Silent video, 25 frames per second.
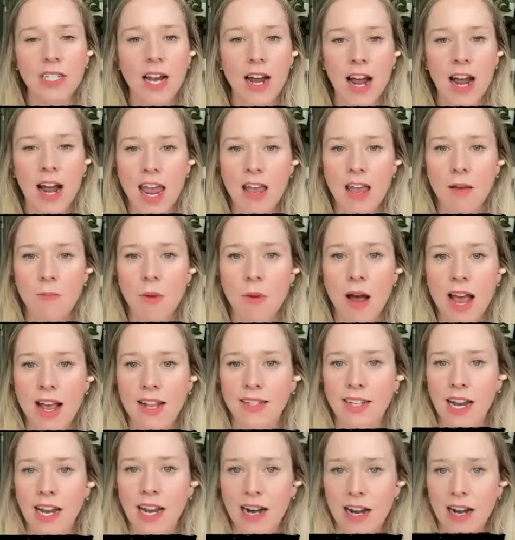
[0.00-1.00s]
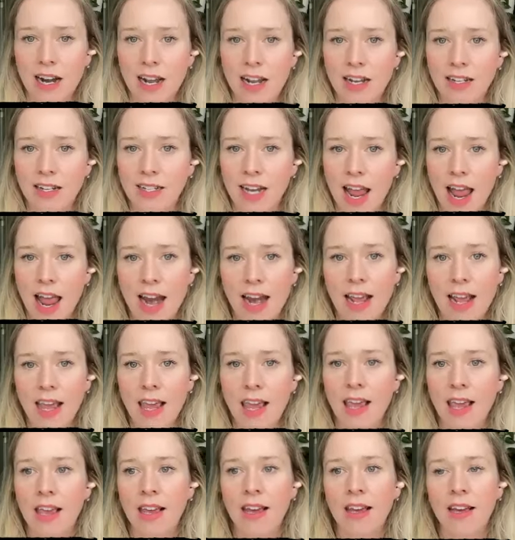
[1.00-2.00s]
tying my identity to
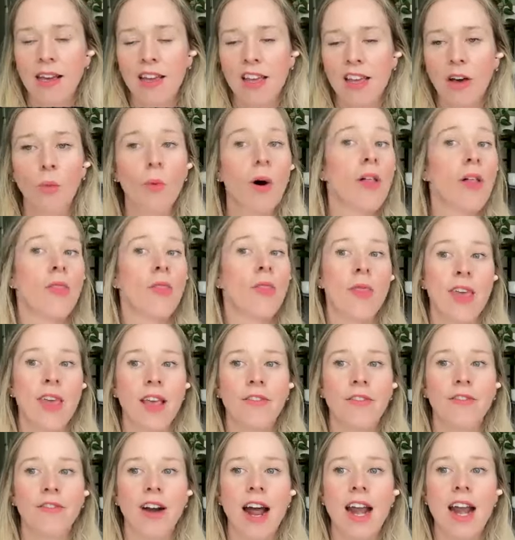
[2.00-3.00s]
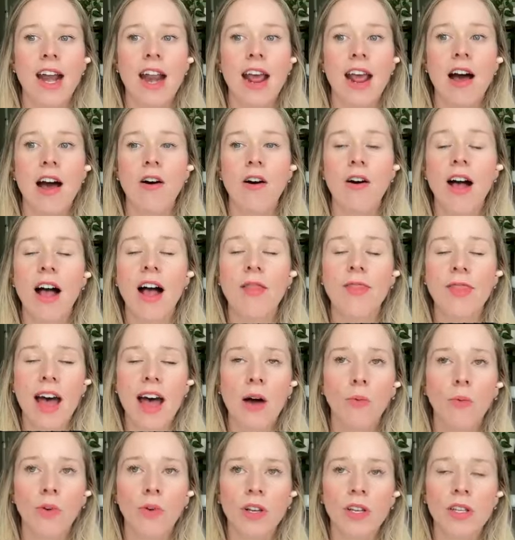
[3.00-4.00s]
any one thing right now. And
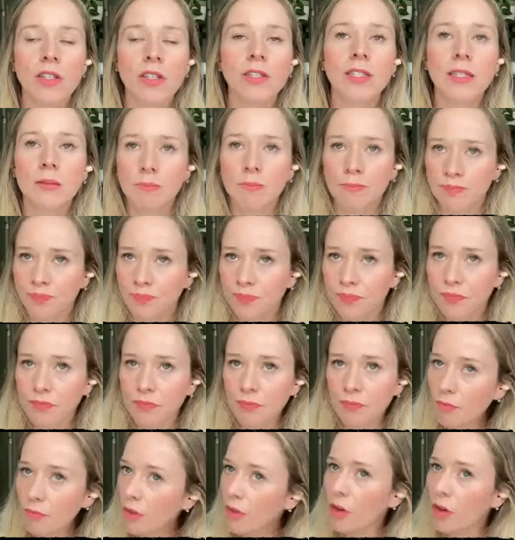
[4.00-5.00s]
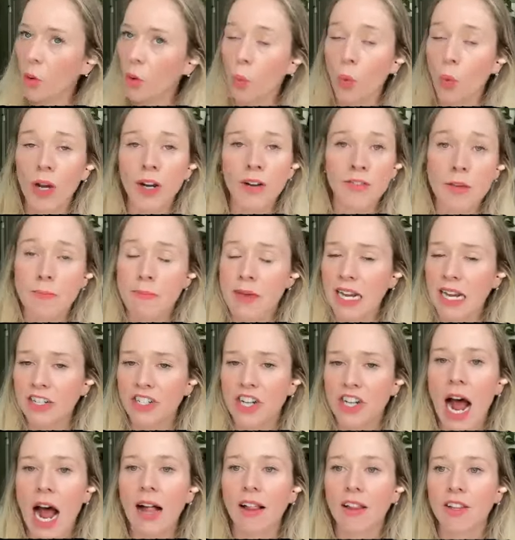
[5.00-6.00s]
that was one of the
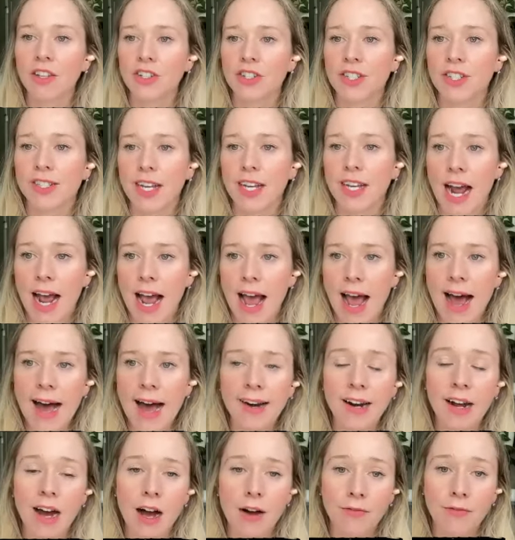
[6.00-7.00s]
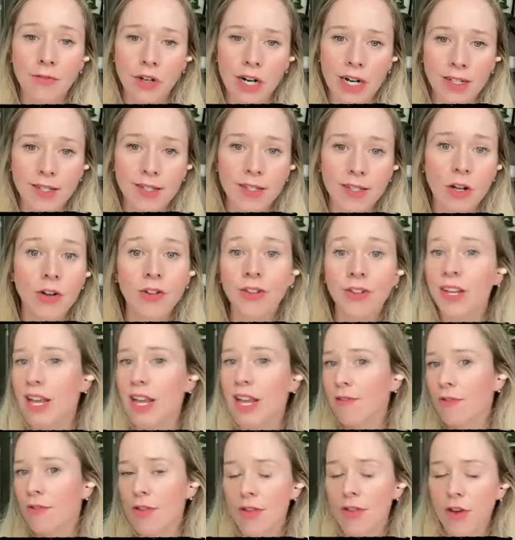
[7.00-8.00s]
big challenges that I had after I sold.
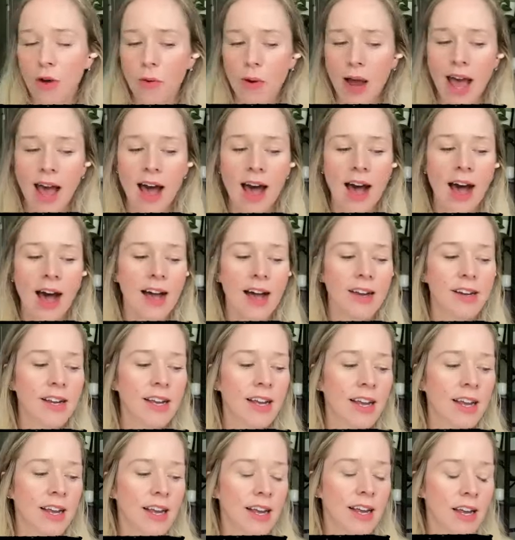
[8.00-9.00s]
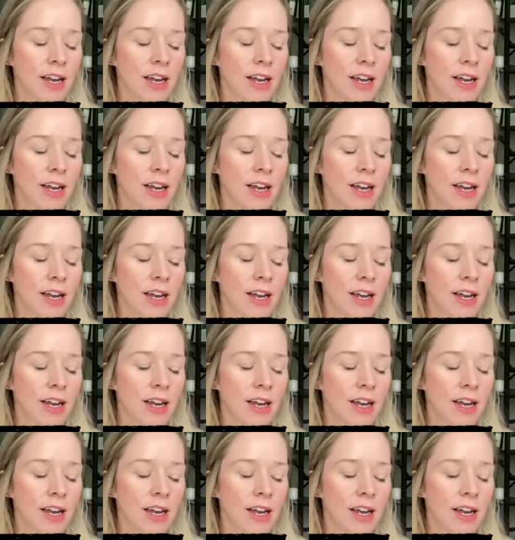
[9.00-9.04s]
Even though I had